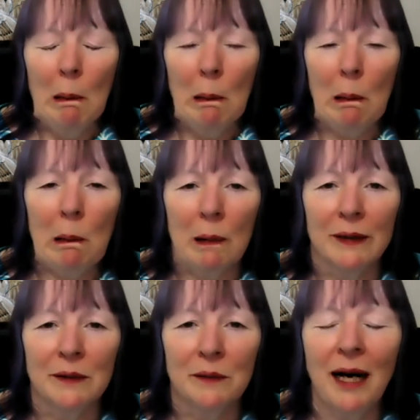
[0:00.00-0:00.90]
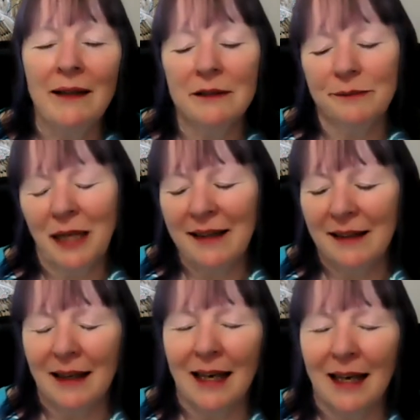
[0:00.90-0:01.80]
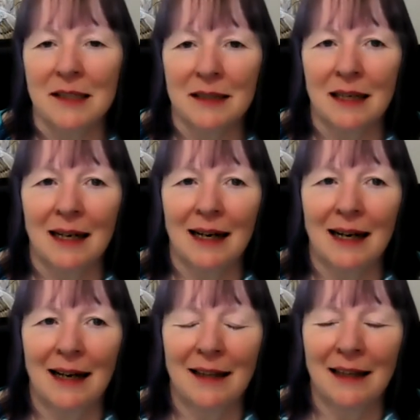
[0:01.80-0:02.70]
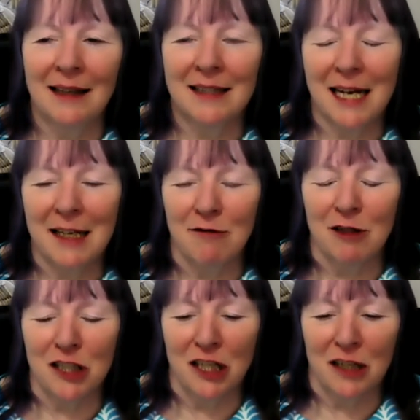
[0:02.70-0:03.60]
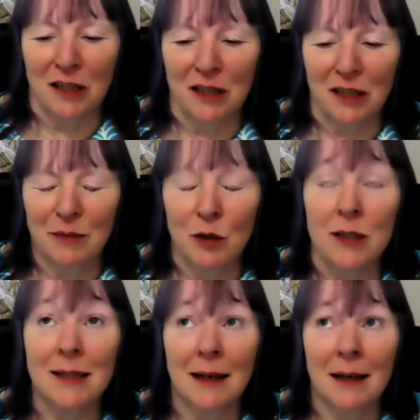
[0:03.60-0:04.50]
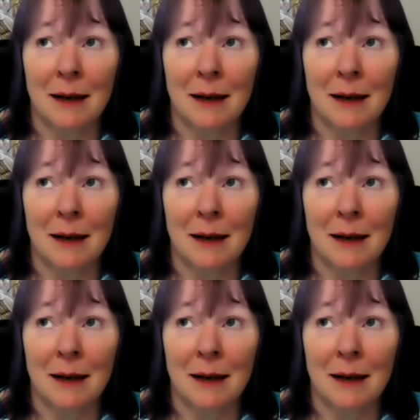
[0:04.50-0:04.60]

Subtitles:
Well, I think Dane Rudyard was an